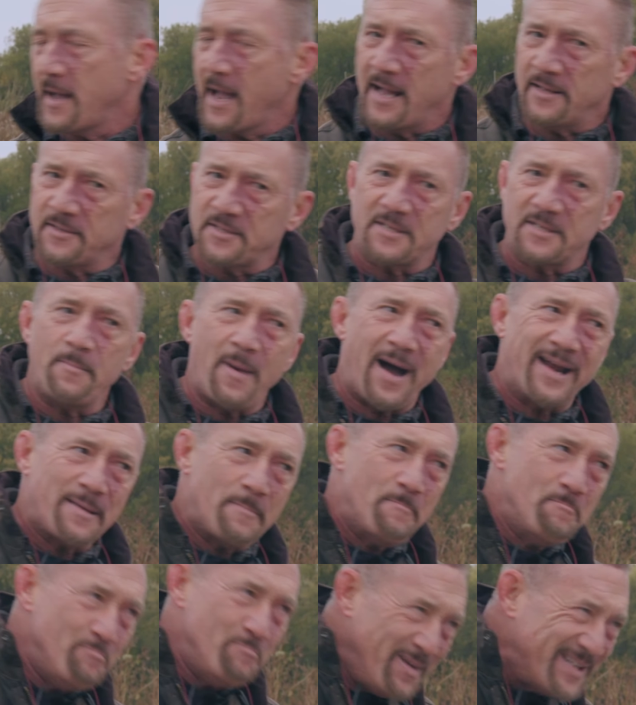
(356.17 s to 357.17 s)
and somebody
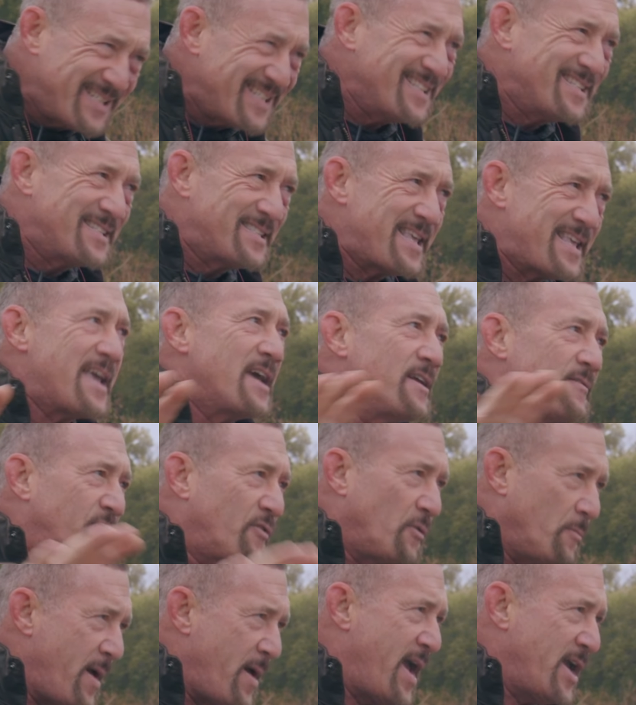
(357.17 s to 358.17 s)
misses the
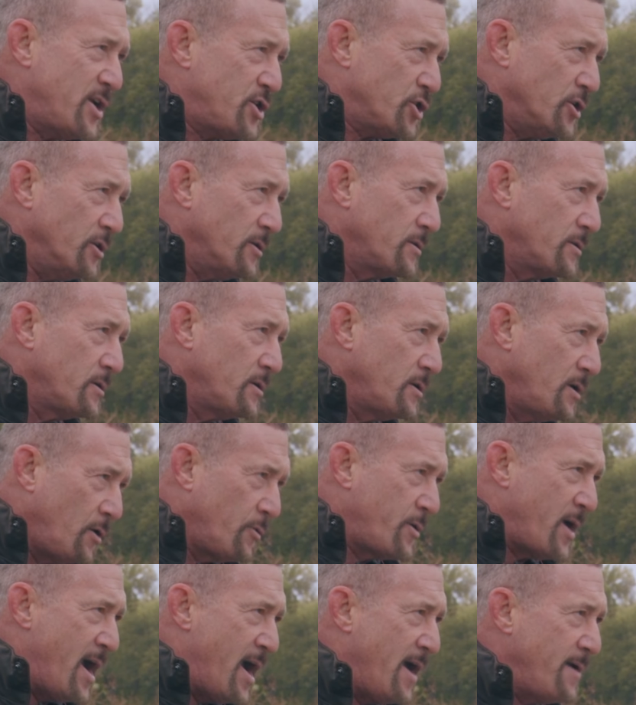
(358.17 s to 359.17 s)
information,
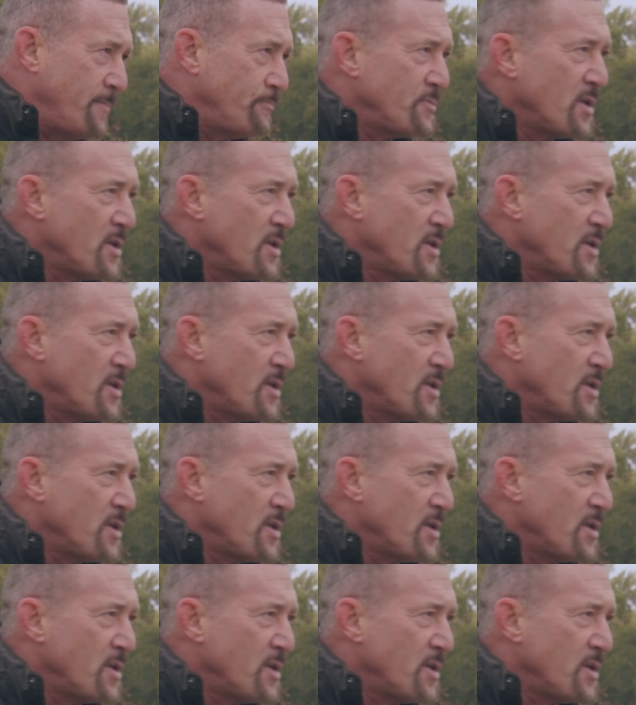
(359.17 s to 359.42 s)
okay?